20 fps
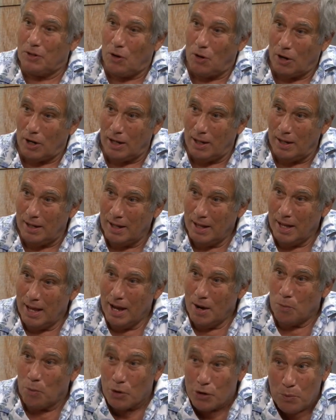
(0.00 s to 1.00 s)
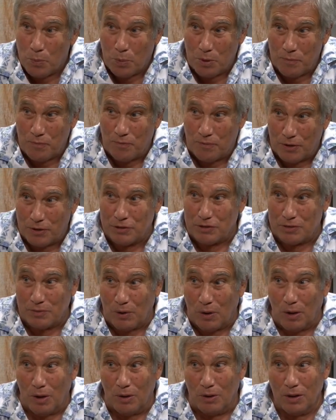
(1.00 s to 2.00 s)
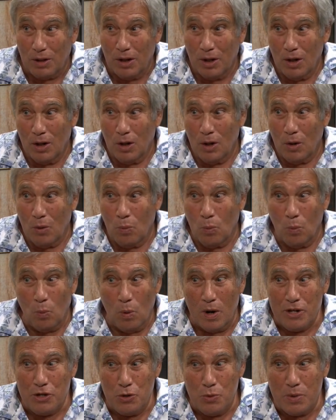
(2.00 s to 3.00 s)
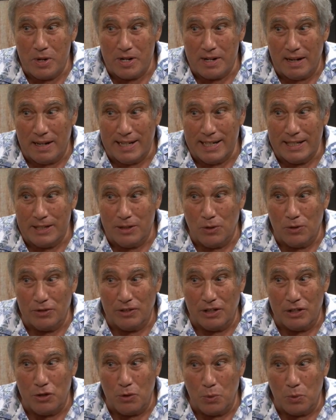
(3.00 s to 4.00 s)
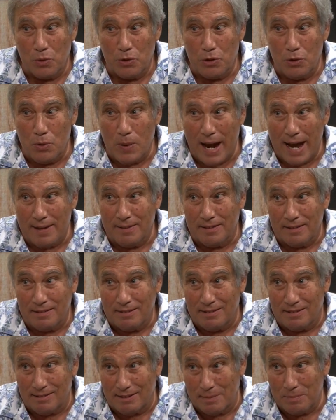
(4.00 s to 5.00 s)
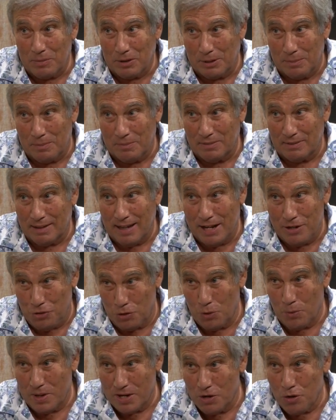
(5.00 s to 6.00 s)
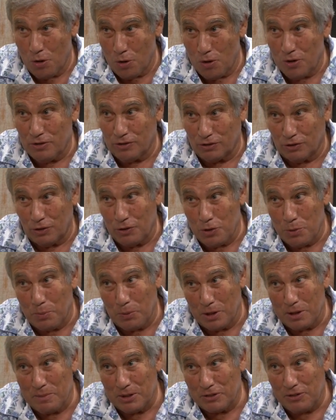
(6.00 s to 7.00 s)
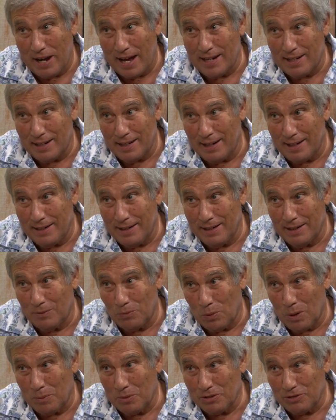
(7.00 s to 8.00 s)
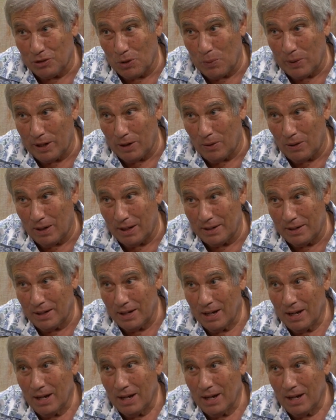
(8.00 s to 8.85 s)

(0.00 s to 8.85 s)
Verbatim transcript: Karla? We, we, first of all, when you were diagnosed and you you had the symptoms and you're a nurse so you pretty much had an idea of what was going on